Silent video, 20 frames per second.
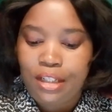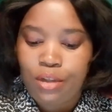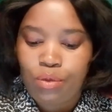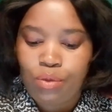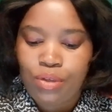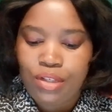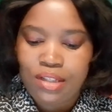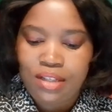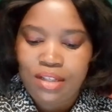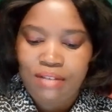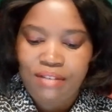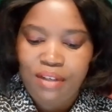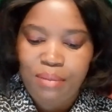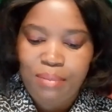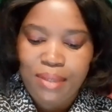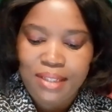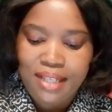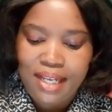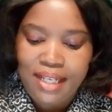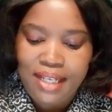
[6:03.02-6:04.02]
at
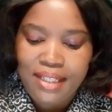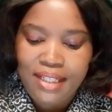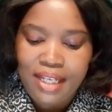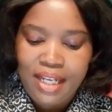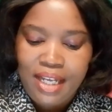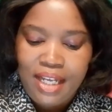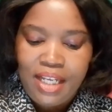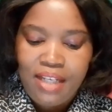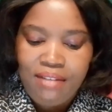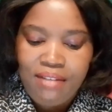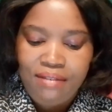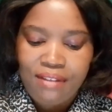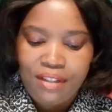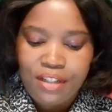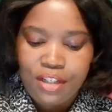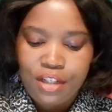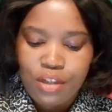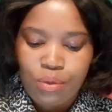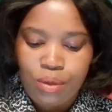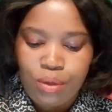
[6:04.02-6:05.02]
27%,
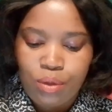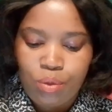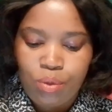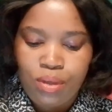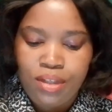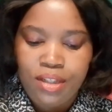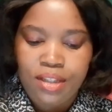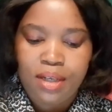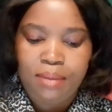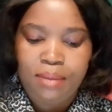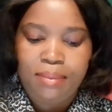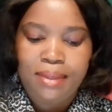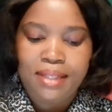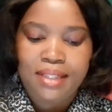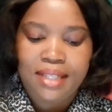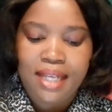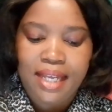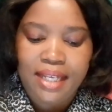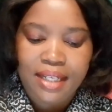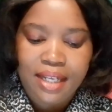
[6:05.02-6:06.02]
inventories were
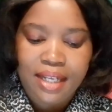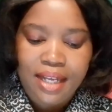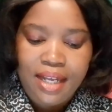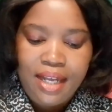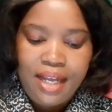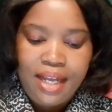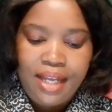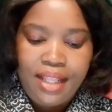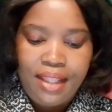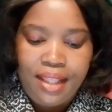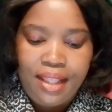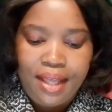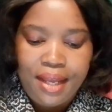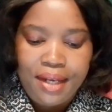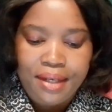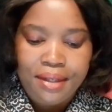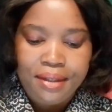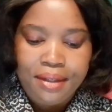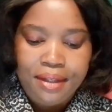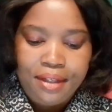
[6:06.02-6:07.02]
23%, and
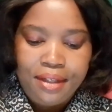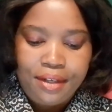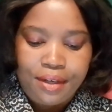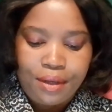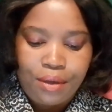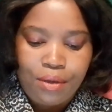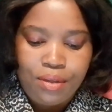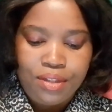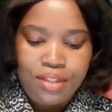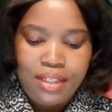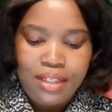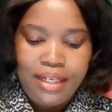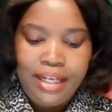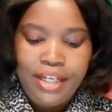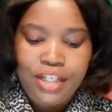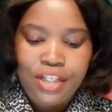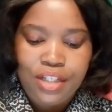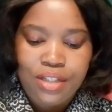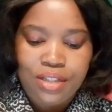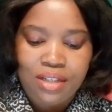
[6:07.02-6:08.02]
then
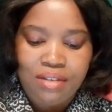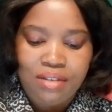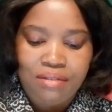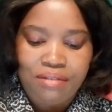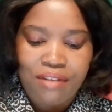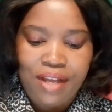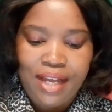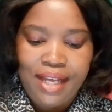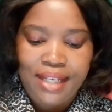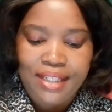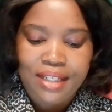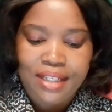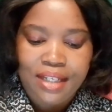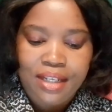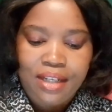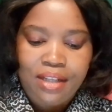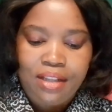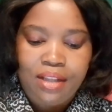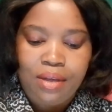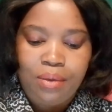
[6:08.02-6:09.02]
reconciliations and VAT,
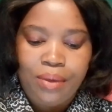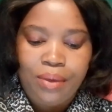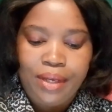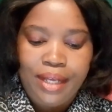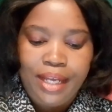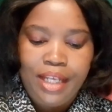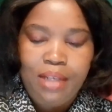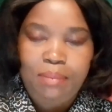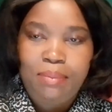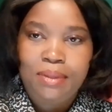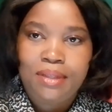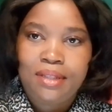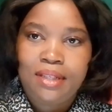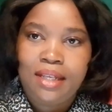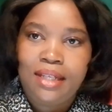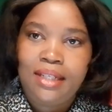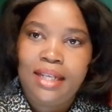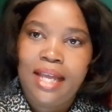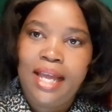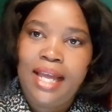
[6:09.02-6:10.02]
they were
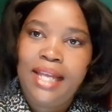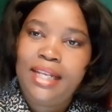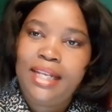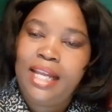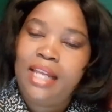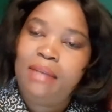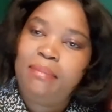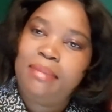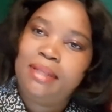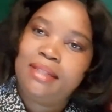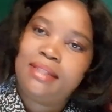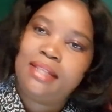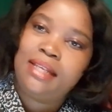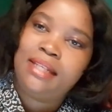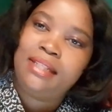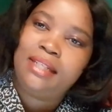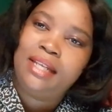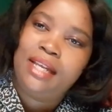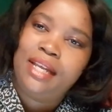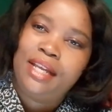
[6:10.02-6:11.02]
8% and
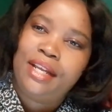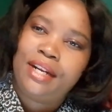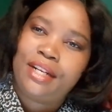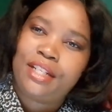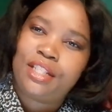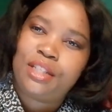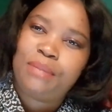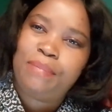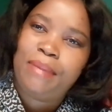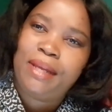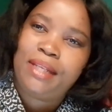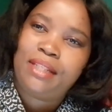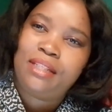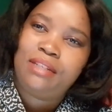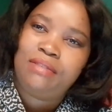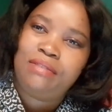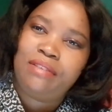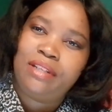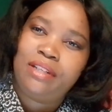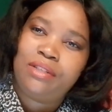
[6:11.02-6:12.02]
9%
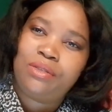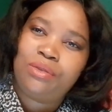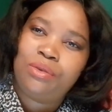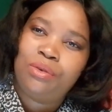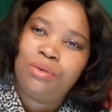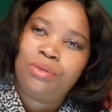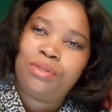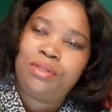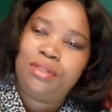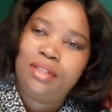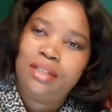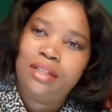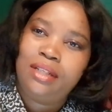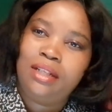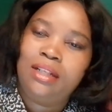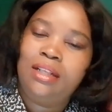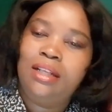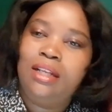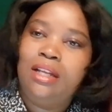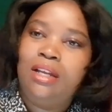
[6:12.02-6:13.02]
respectively. So
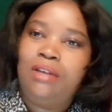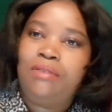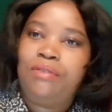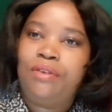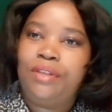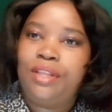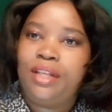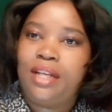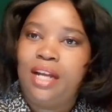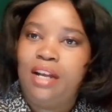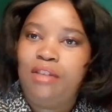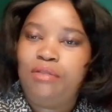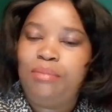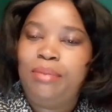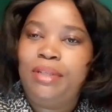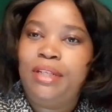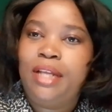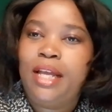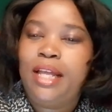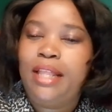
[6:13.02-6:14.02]
still, for the
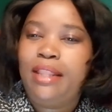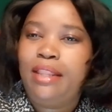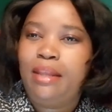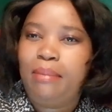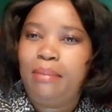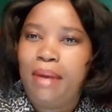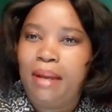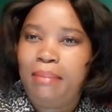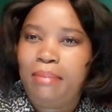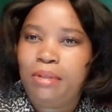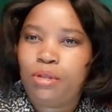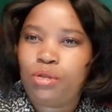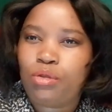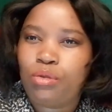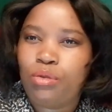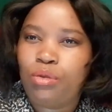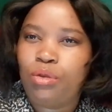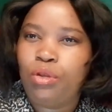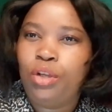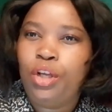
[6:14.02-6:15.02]
government and the public
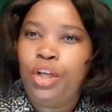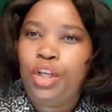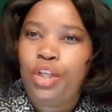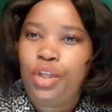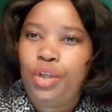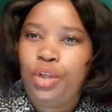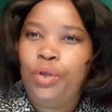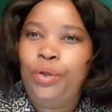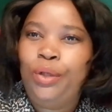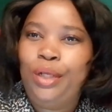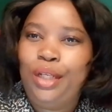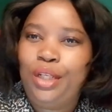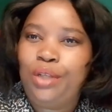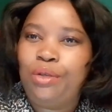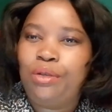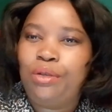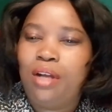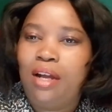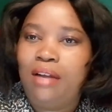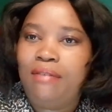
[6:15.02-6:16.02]
school, you need to
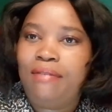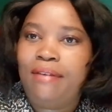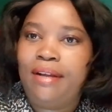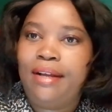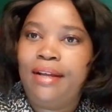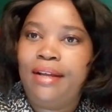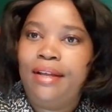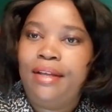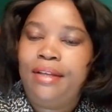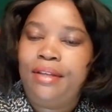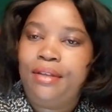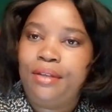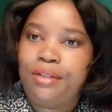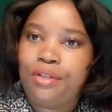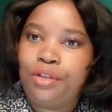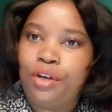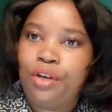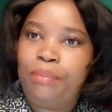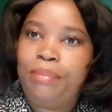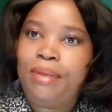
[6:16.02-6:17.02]
cover your
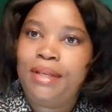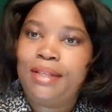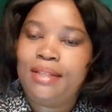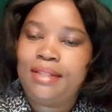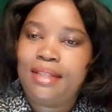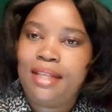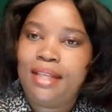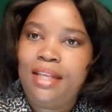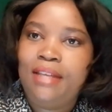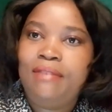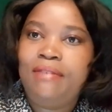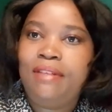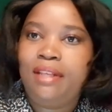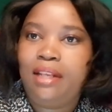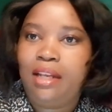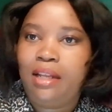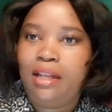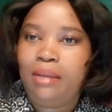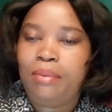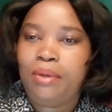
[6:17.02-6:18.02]
topics
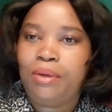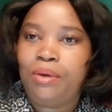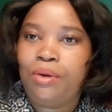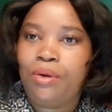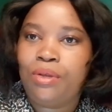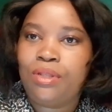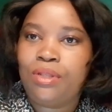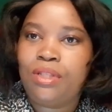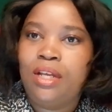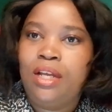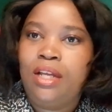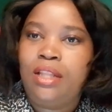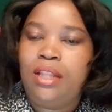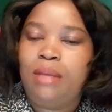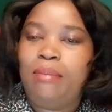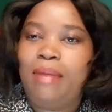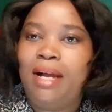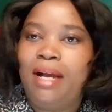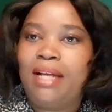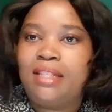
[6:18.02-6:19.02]
evenly, because the
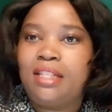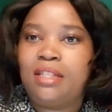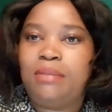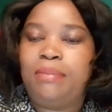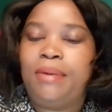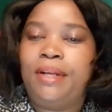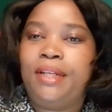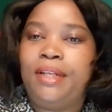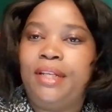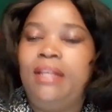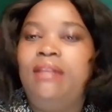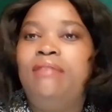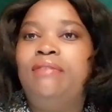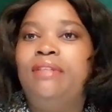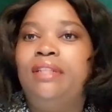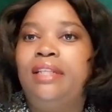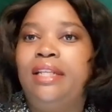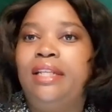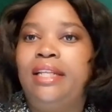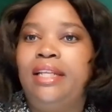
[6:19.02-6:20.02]
marks are spread
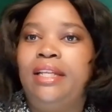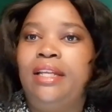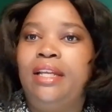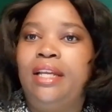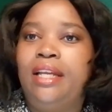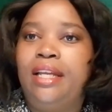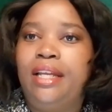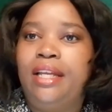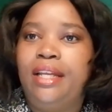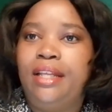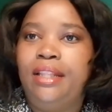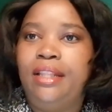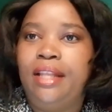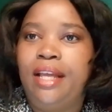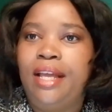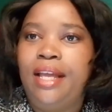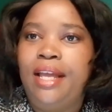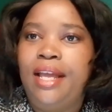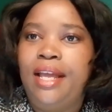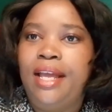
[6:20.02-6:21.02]
evenly in
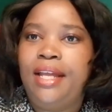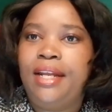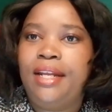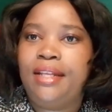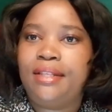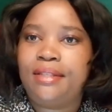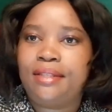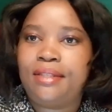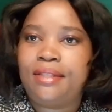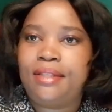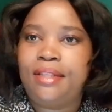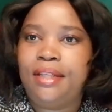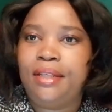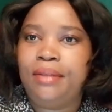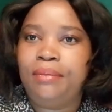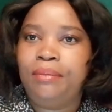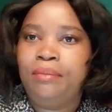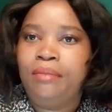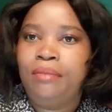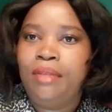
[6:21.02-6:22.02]
the NSC
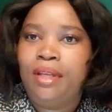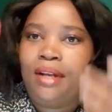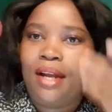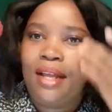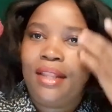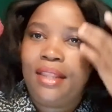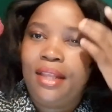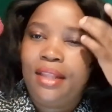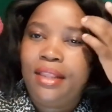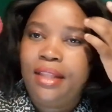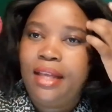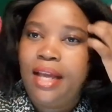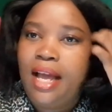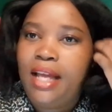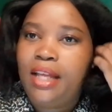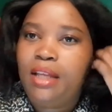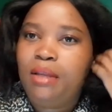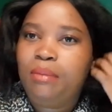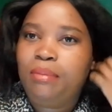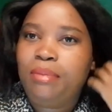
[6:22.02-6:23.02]
rather than the
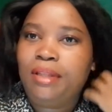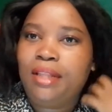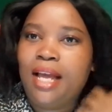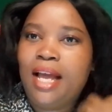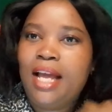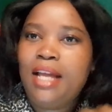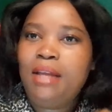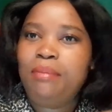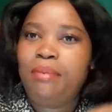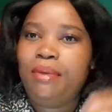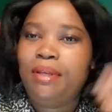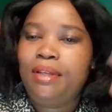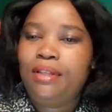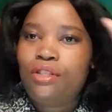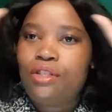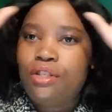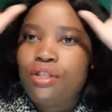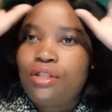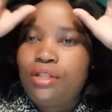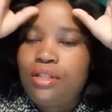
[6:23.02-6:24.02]
IEB. The IEB is
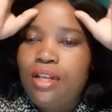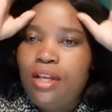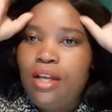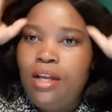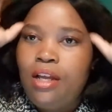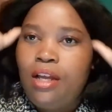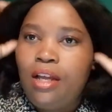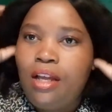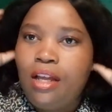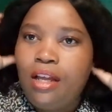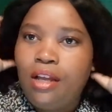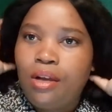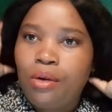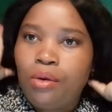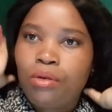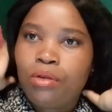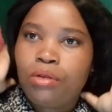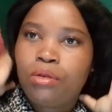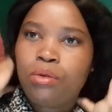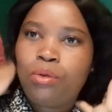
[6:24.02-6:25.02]
just
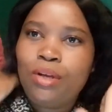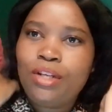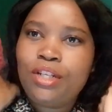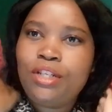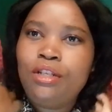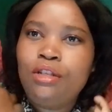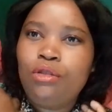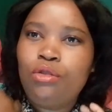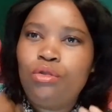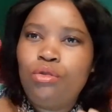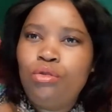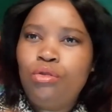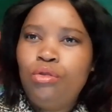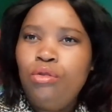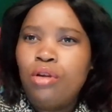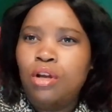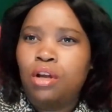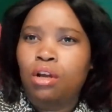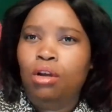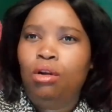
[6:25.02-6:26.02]
questioning
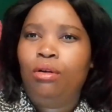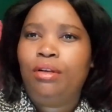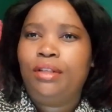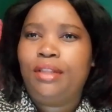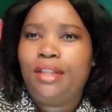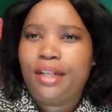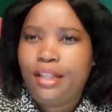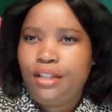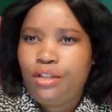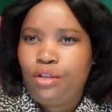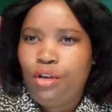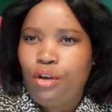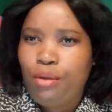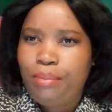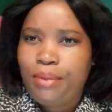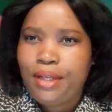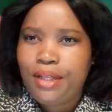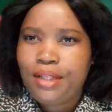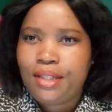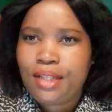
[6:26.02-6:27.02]
2 or 3
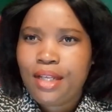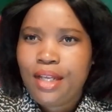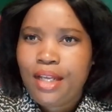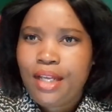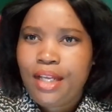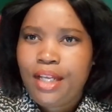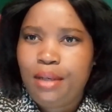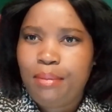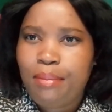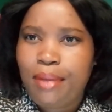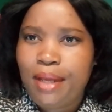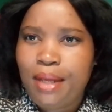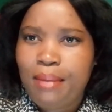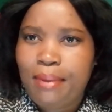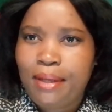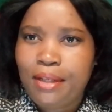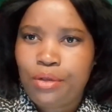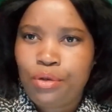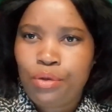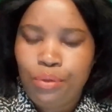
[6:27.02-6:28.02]
topics in
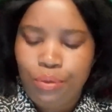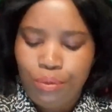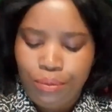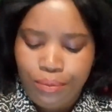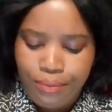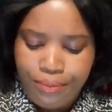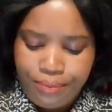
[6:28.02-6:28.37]
paper 2.